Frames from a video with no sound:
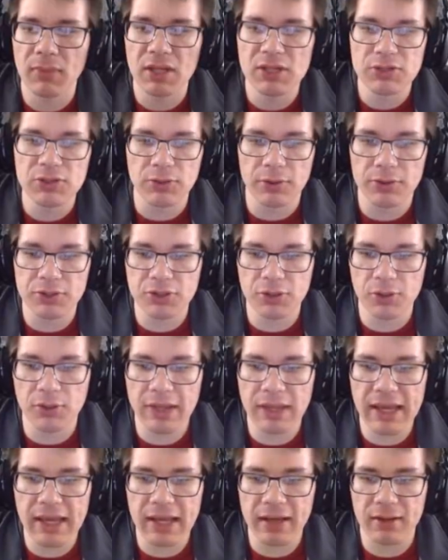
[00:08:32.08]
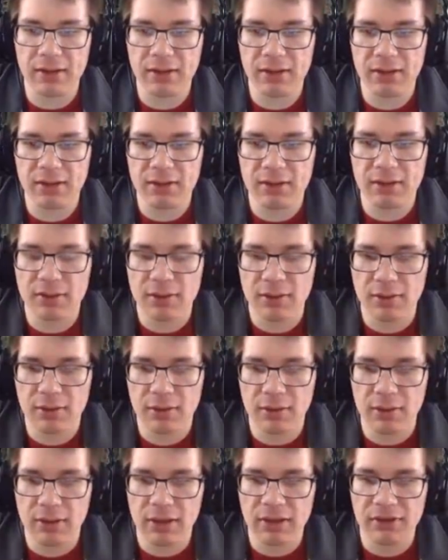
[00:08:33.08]
So I'll show that.
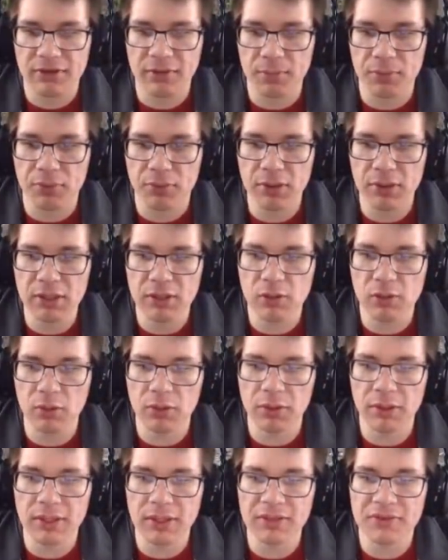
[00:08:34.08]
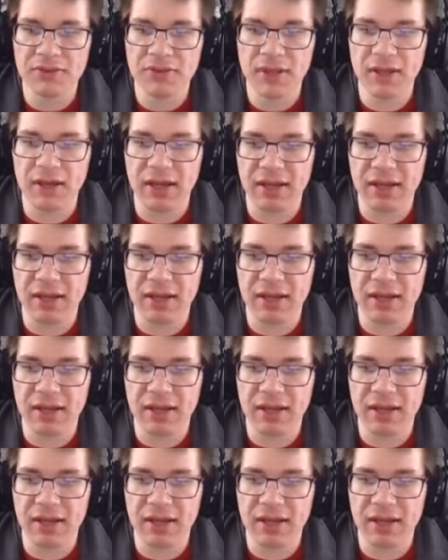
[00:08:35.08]
It's a pretty cool looking set.